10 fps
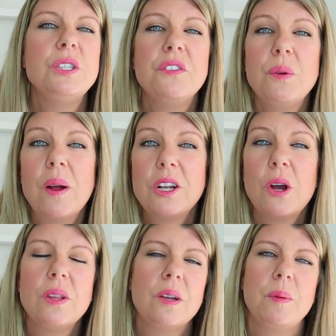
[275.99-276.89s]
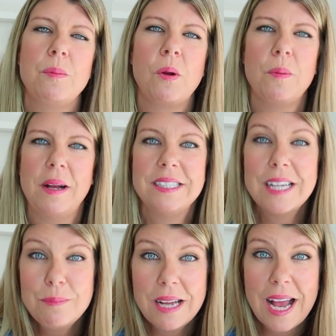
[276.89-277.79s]
So if you wanna know a little bit more about
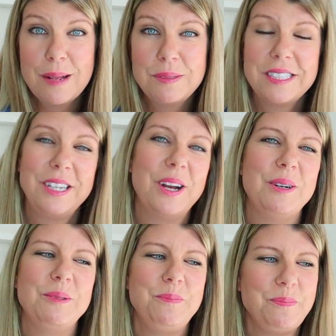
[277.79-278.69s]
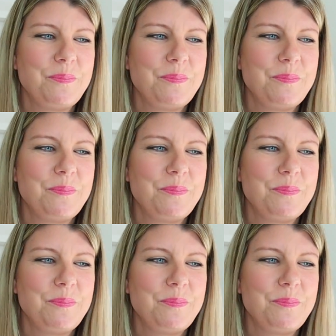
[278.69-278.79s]
subtypes, you know,